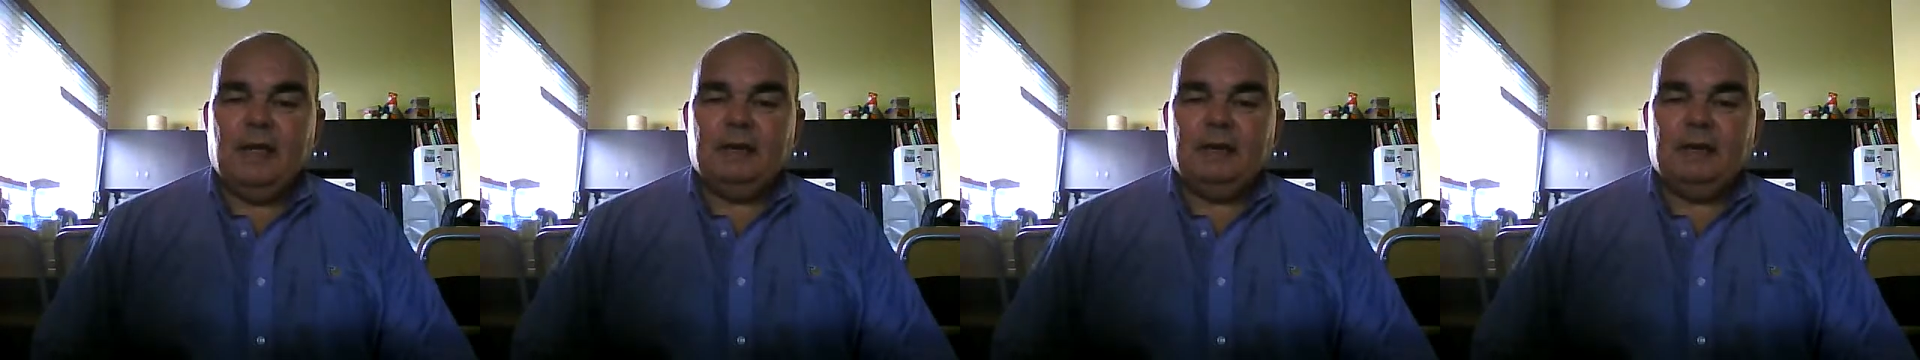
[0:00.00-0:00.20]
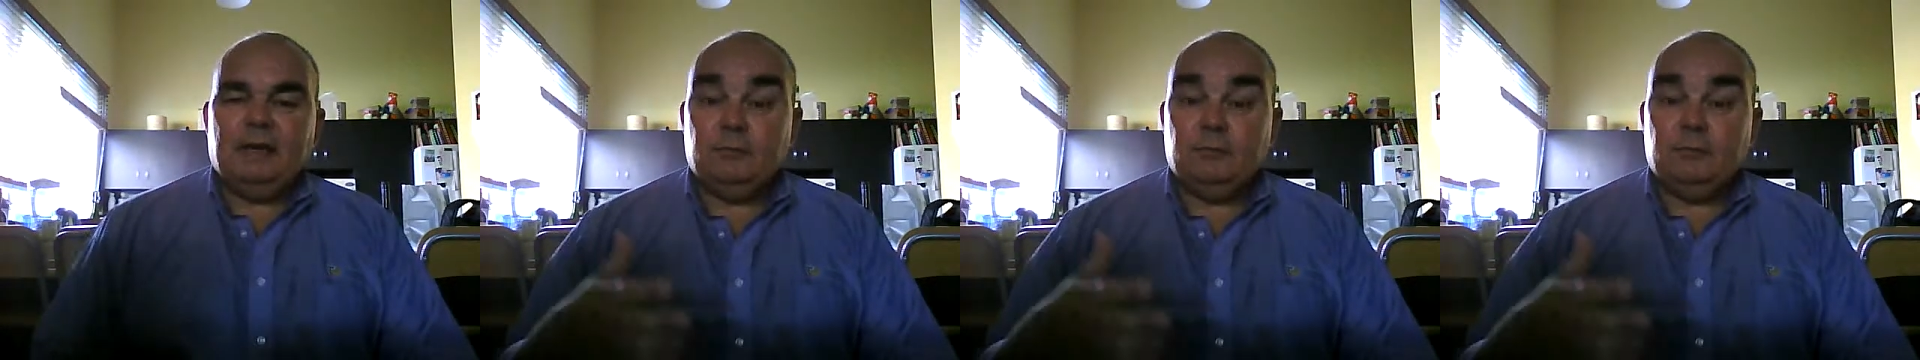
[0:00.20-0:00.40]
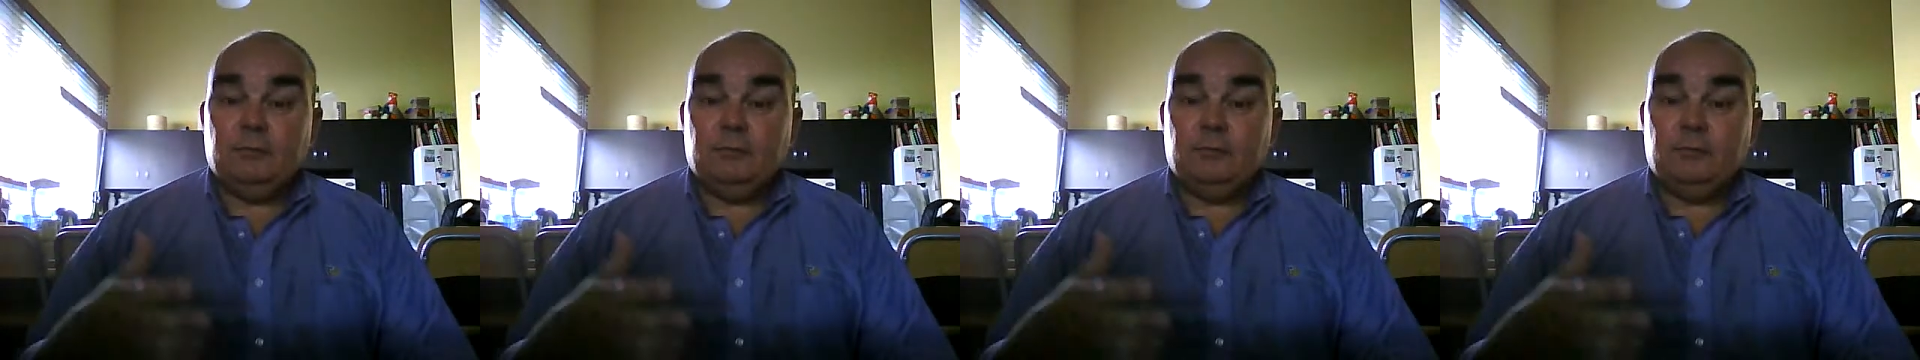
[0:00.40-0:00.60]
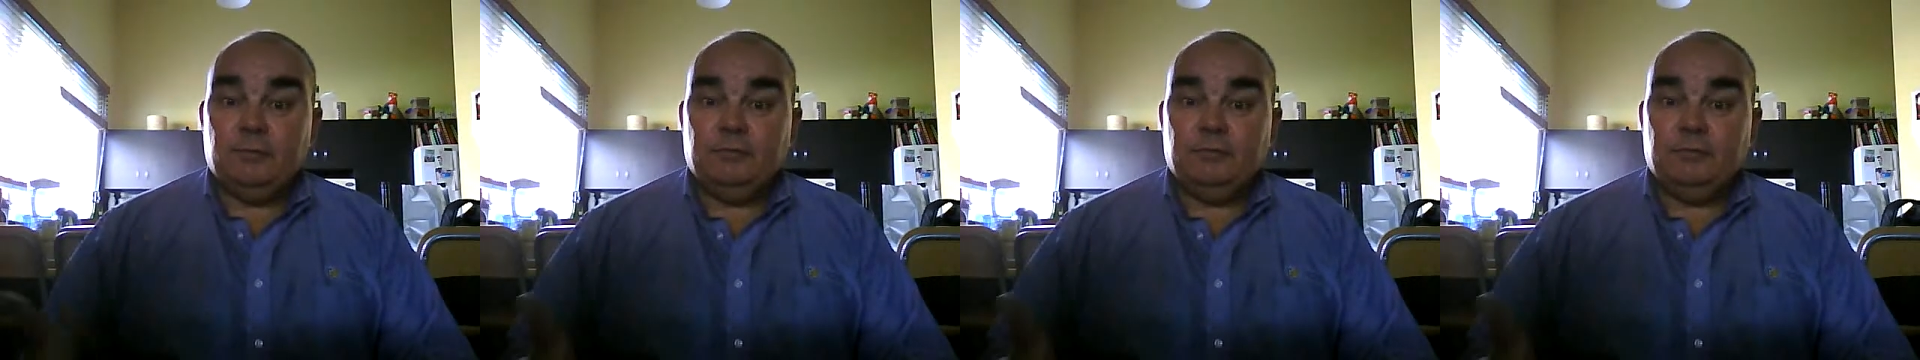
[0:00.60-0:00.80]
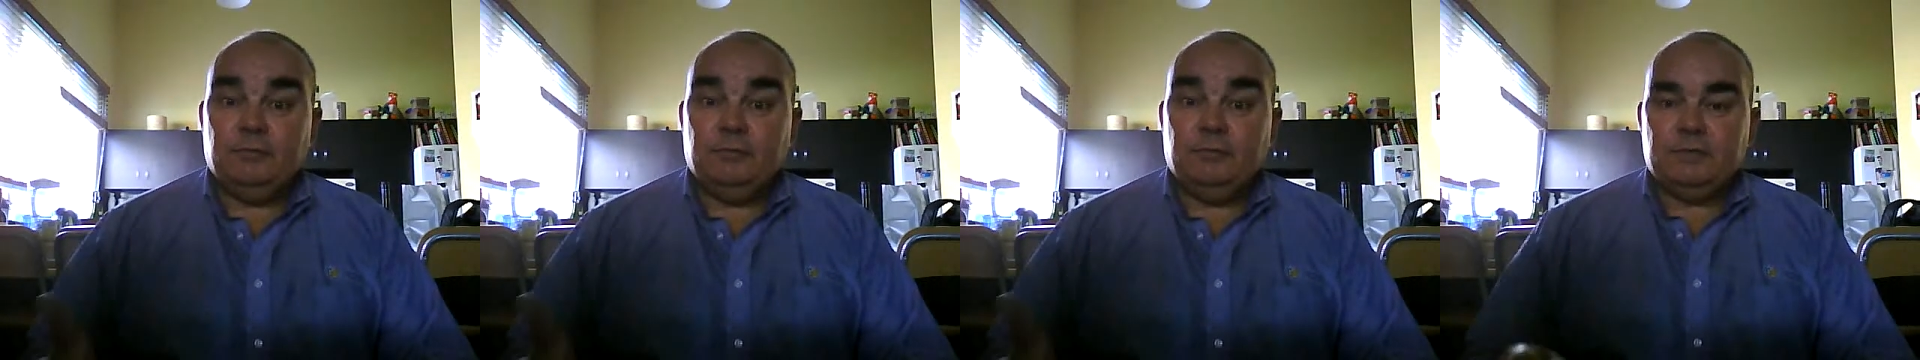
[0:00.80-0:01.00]
and then I'll take
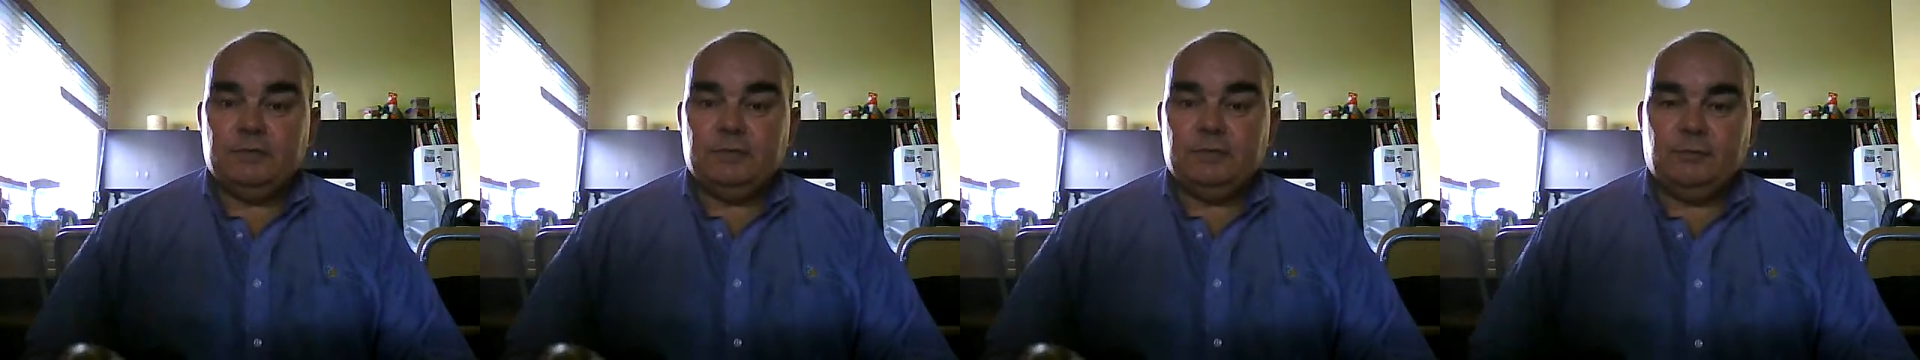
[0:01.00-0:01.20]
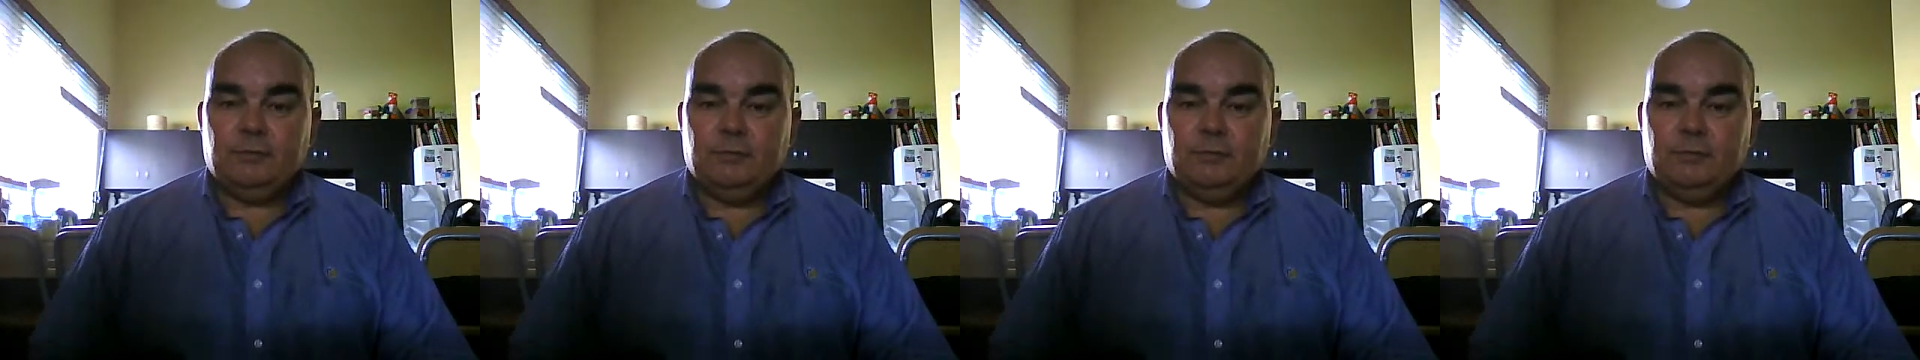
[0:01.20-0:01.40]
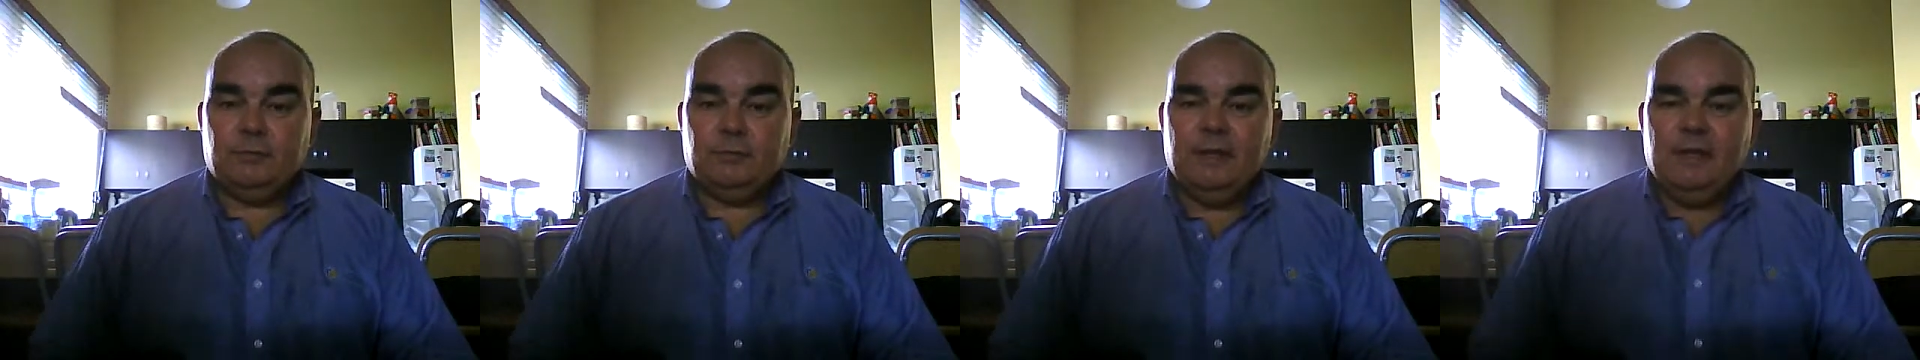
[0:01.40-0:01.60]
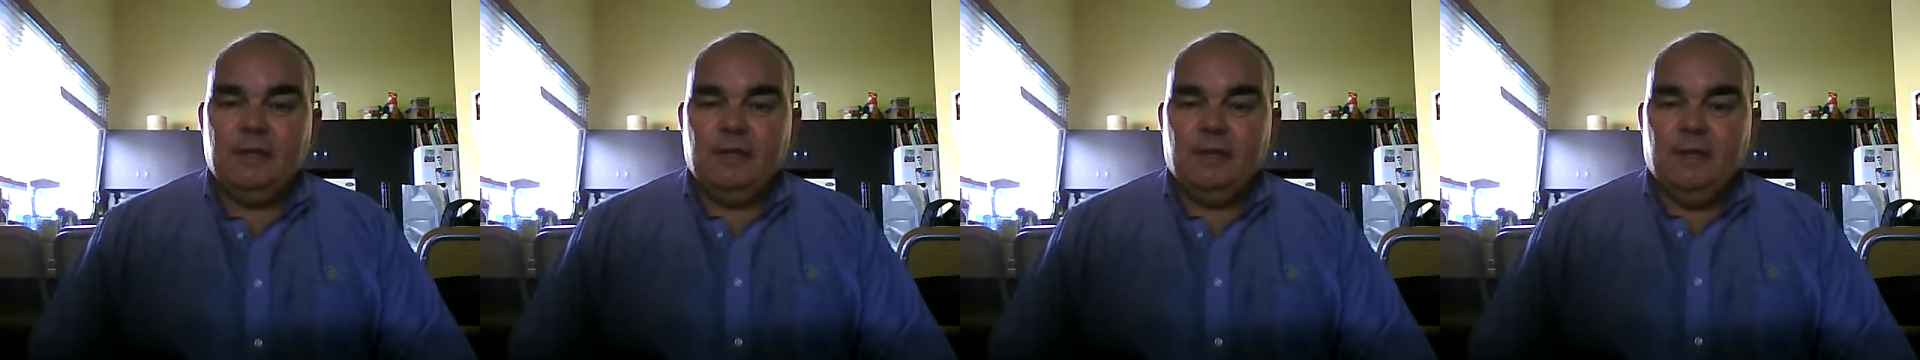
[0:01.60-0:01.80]
you through the story